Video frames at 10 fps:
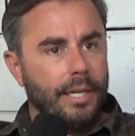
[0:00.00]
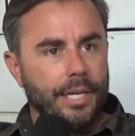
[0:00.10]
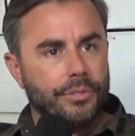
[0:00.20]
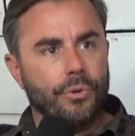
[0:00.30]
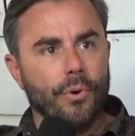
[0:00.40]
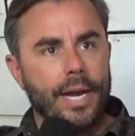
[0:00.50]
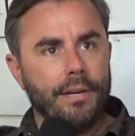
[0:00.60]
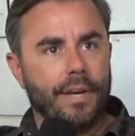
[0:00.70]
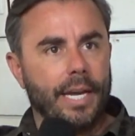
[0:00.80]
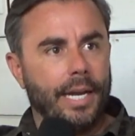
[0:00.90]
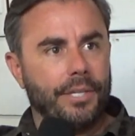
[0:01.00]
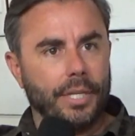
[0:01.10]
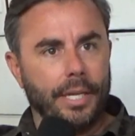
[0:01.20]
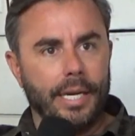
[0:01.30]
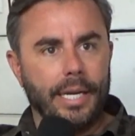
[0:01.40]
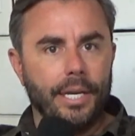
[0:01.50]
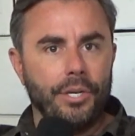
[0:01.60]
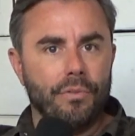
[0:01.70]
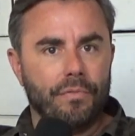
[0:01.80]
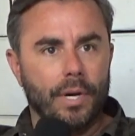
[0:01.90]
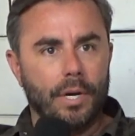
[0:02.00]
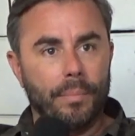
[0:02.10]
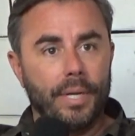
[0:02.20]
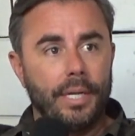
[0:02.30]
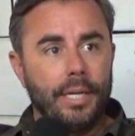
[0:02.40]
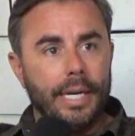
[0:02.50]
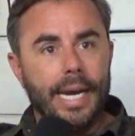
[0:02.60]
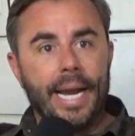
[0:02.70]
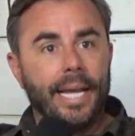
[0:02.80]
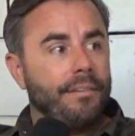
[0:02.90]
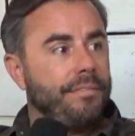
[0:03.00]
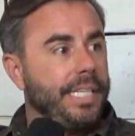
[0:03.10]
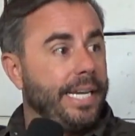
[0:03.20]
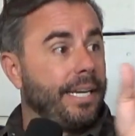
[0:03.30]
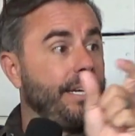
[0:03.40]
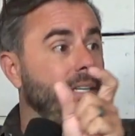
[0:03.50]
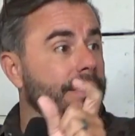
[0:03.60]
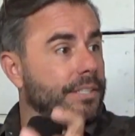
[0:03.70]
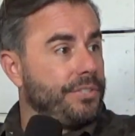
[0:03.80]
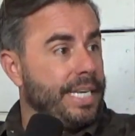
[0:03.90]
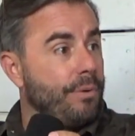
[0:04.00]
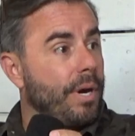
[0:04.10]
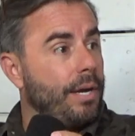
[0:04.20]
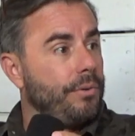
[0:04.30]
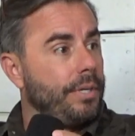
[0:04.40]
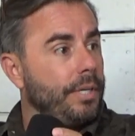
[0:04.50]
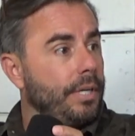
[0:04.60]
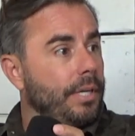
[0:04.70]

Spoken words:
is great financially to get you from -10 to 0.